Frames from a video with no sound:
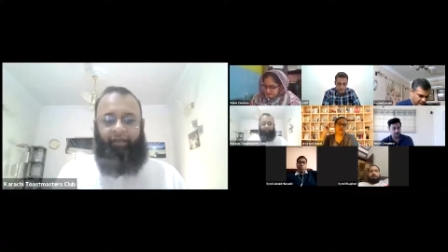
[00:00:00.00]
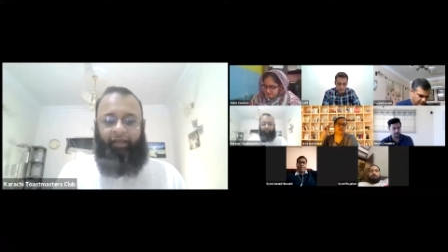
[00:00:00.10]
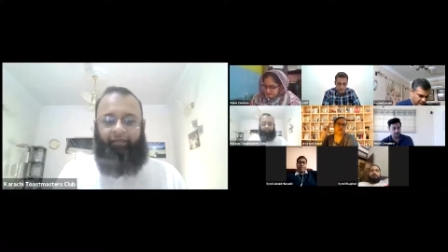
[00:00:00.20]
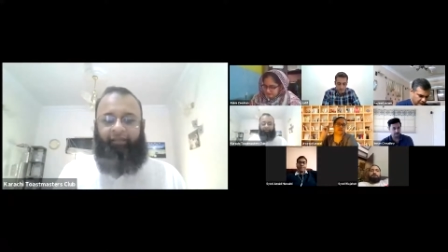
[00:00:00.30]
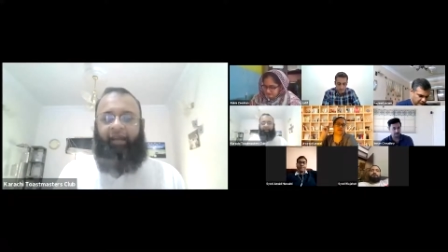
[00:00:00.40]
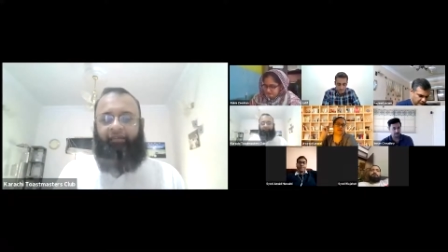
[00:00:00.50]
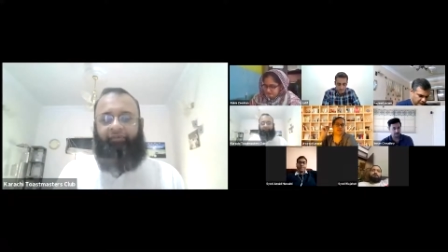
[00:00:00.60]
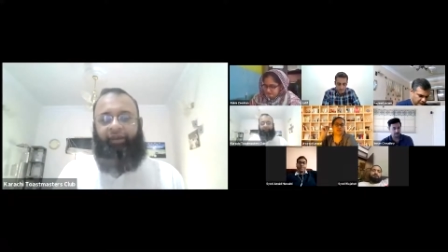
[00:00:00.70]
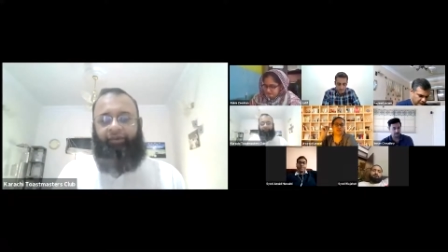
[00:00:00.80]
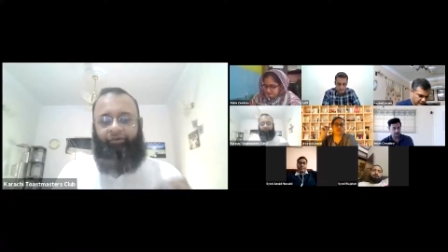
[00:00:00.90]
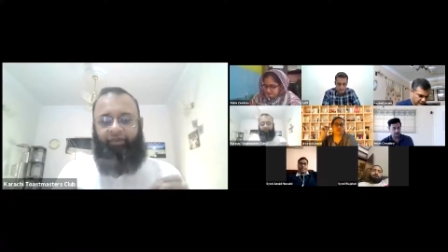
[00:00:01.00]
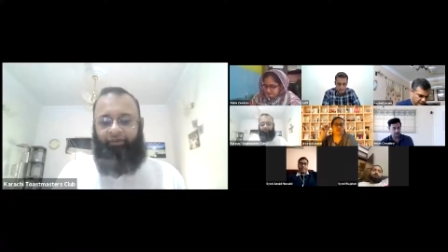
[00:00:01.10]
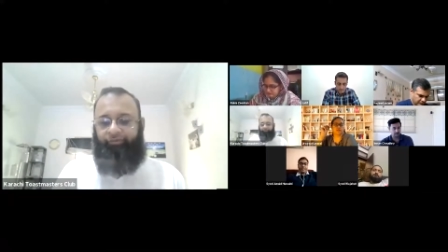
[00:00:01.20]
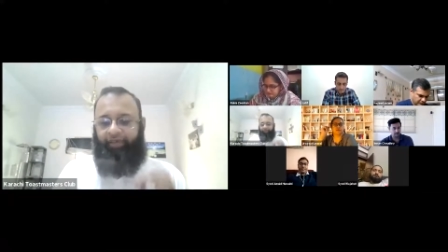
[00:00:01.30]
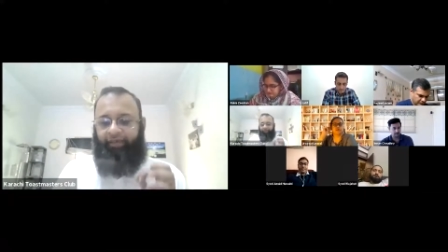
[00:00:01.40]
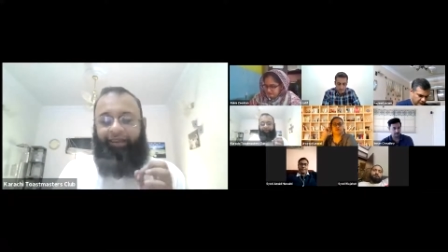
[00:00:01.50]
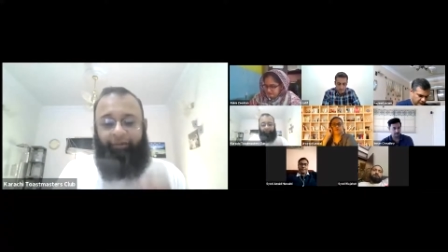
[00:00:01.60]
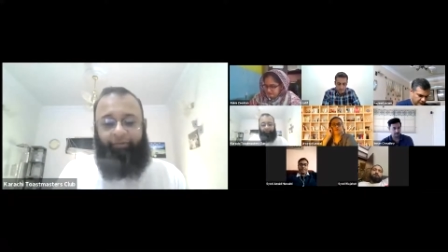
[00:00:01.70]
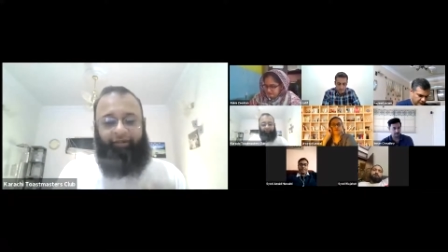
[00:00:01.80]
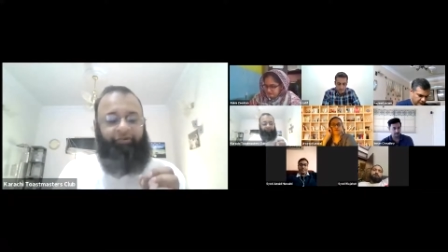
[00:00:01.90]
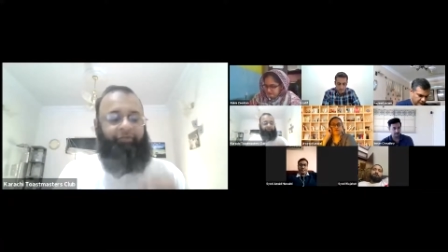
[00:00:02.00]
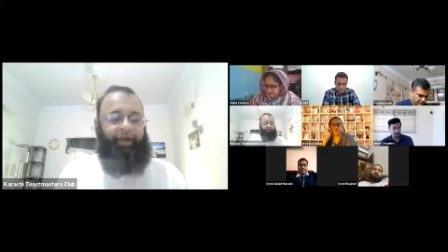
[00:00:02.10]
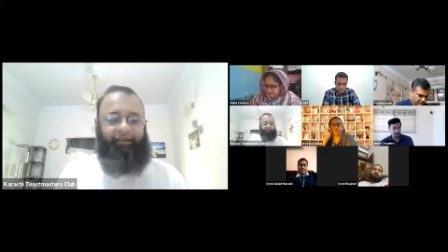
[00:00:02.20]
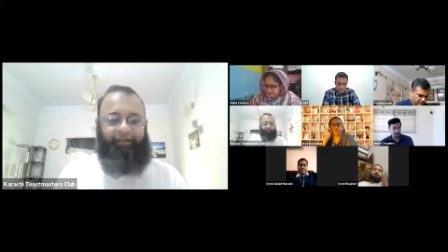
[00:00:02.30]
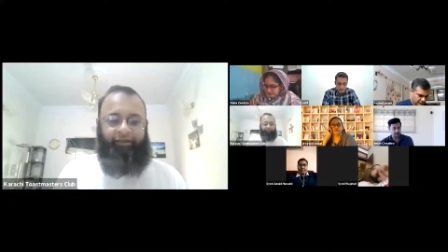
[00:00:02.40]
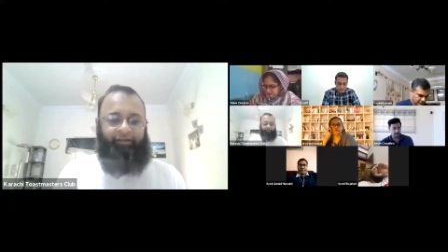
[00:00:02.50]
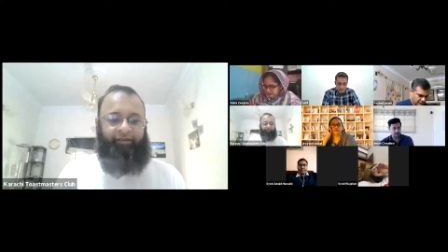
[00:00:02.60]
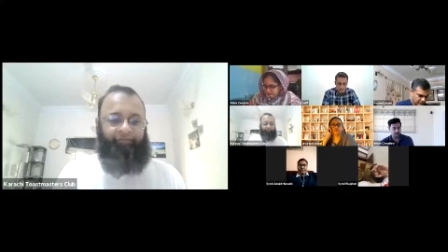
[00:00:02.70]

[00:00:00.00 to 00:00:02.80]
And that's why you need to be a little bit dramatic.